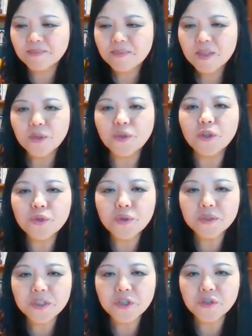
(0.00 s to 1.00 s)
you know,
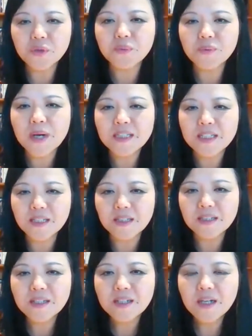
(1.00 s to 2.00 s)
traditional writing.
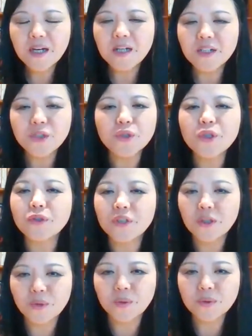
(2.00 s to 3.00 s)
And you don't
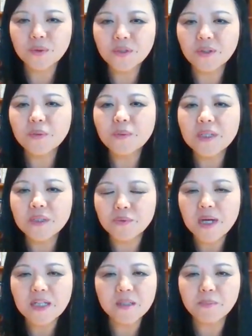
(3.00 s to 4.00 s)
know, you know, when you
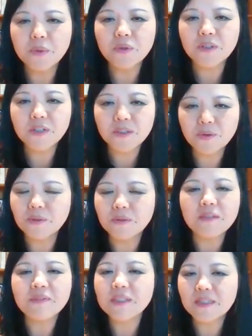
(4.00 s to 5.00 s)
write the book, you don't
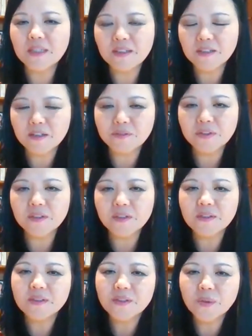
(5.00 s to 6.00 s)
even think of
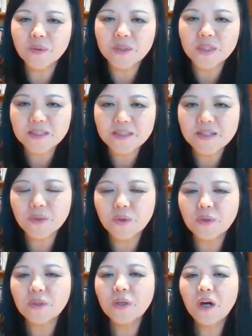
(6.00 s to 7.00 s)
the audiences
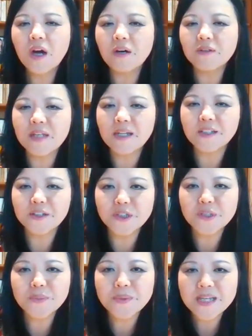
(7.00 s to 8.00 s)
or how they are going
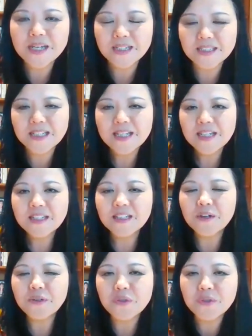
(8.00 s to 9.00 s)
to react.
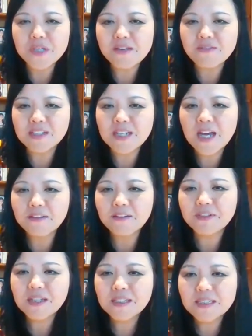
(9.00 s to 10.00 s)
Now you even have
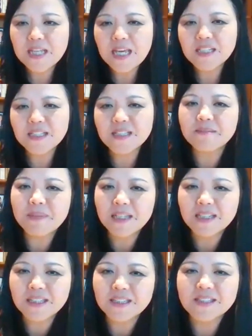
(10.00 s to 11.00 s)
taste
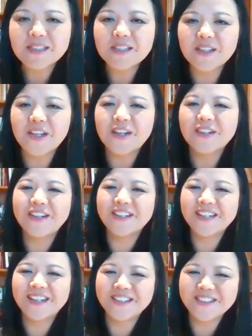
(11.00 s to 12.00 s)
makers, you
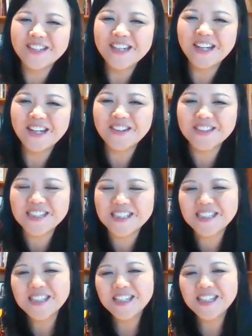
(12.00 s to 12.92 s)
know, how these